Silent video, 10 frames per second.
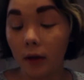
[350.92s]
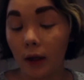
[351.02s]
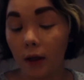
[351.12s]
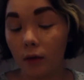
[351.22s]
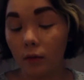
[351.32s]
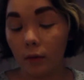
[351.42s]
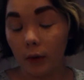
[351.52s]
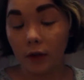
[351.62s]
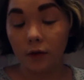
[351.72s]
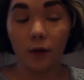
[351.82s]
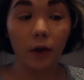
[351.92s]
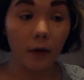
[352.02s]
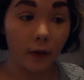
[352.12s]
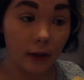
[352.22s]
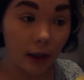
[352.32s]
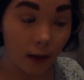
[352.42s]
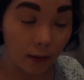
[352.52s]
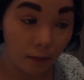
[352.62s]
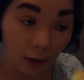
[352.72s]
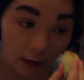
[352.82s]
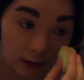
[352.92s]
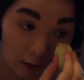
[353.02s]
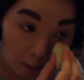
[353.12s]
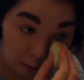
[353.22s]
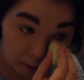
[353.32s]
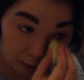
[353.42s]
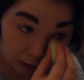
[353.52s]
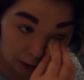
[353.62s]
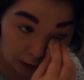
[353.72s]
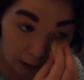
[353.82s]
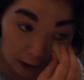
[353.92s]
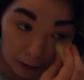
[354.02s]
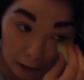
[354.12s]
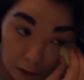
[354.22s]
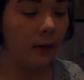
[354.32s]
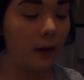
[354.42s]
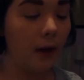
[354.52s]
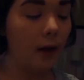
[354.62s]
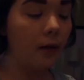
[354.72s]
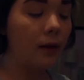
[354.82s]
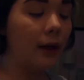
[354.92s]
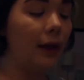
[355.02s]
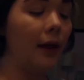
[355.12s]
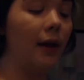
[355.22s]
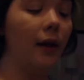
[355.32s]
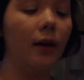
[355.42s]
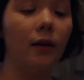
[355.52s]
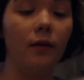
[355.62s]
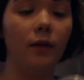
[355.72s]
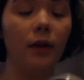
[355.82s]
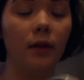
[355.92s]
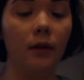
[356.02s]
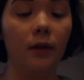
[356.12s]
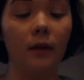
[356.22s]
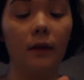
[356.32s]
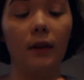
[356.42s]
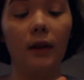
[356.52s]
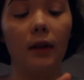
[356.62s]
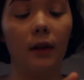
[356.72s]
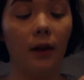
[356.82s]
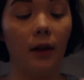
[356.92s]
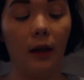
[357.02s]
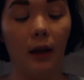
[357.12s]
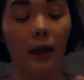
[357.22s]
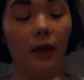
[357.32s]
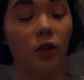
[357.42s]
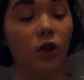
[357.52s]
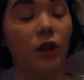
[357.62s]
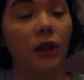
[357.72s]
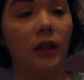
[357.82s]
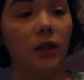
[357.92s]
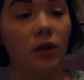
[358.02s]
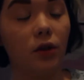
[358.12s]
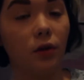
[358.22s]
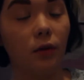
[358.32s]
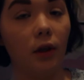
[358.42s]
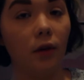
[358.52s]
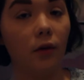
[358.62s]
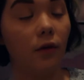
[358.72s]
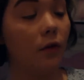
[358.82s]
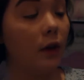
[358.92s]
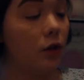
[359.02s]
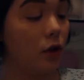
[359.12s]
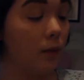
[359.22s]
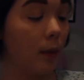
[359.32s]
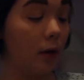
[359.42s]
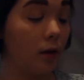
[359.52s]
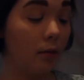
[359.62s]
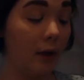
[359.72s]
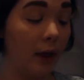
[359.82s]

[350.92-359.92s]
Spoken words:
like reach for it all the time because of how much product I had to use. Now I have the HD Studio Finishing Powder by